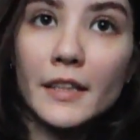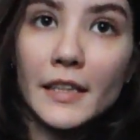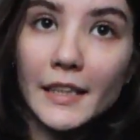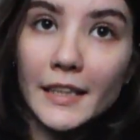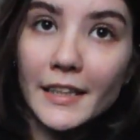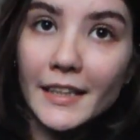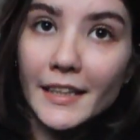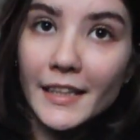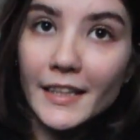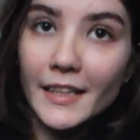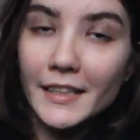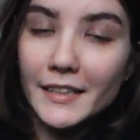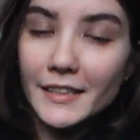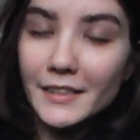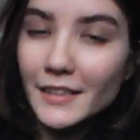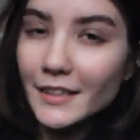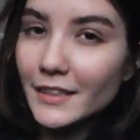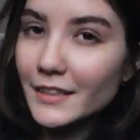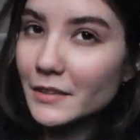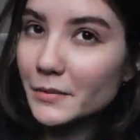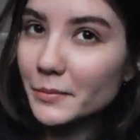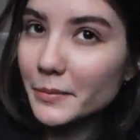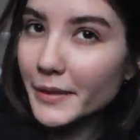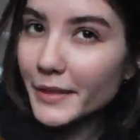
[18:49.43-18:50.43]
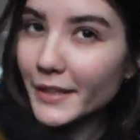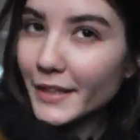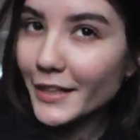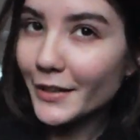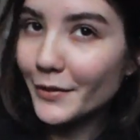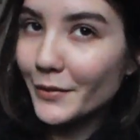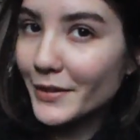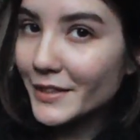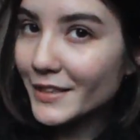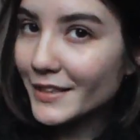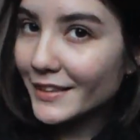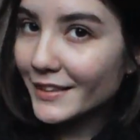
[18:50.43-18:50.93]
I can't explain
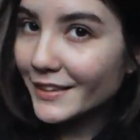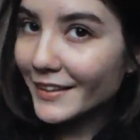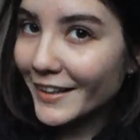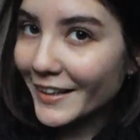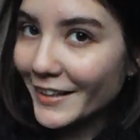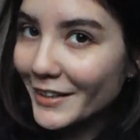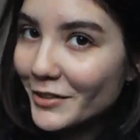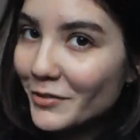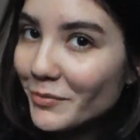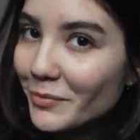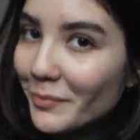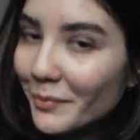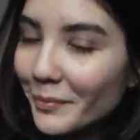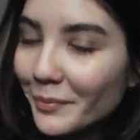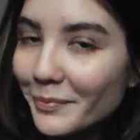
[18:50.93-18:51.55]
how I did that.